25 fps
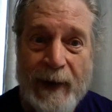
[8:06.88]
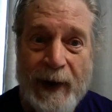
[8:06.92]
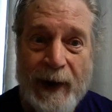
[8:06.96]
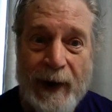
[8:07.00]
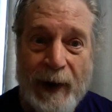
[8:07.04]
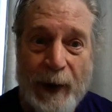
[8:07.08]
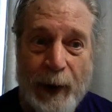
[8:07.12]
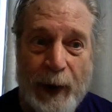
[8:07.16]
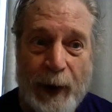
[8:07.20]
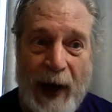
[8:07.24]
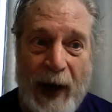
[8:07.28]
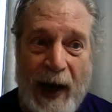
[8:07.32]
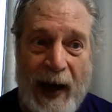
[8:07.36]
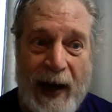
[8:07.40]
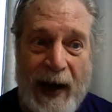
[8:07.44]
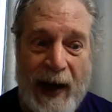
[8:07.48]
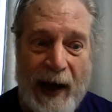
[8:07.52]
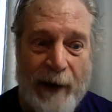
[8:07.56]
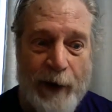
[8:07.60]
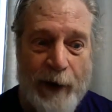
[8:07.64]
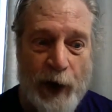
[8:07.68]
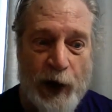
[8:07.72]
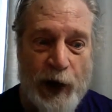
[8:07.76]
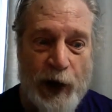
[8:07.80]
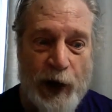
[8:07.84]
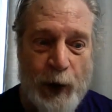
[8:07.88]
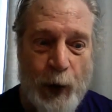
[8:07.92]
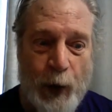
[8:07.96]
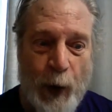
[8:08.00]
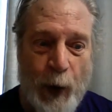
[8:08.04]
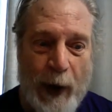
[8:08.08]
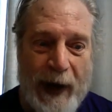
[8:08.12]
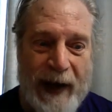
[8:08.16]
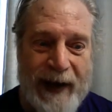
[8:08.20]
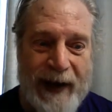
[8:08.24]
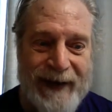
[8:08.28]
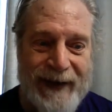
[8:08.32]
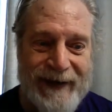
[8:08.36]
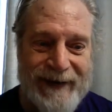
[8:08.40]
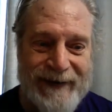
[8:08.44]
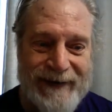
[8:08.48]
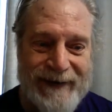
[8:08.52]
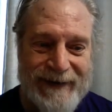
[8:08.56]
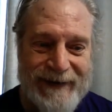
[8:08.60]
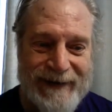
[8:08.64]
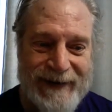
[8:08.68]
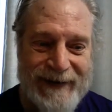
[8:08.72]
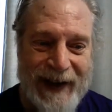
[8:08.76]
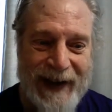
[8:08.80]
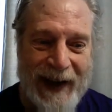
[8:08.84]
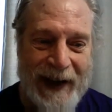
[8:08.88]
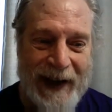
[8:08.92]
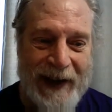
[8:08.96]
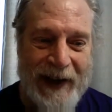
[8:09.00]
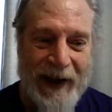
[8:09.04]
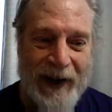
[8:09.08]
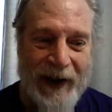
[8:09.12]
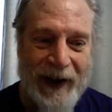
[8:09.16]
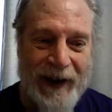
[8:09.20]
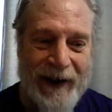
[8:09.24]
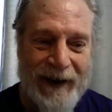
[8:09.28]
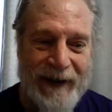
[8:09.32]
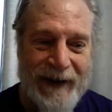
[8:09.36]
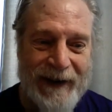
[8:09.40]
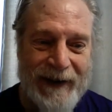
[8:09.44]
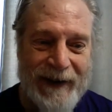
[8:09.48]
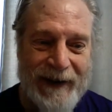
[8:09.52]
Okay, have a good week. Take care.